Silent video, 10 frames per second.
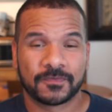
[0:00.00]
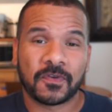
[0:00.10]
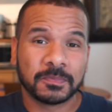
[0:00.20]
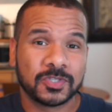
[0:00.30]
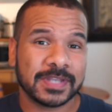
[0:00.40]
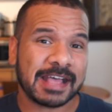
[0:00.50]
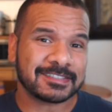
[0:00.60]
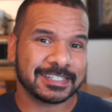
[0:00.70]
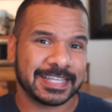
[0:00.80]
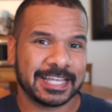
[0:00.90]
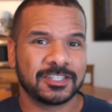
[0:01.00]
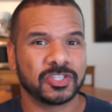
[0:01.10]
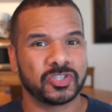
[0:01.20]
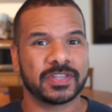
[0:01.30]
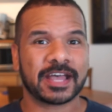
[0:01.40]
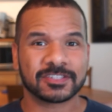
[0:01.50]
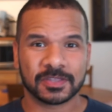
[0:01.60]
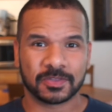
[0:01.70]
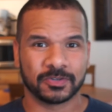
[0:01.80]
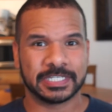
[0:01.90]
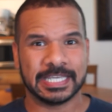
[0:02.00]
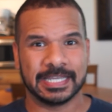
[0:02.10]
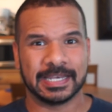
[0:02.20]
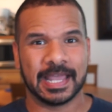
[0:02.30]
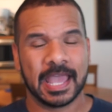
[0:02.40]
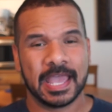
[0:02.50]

From 2010 to 2013,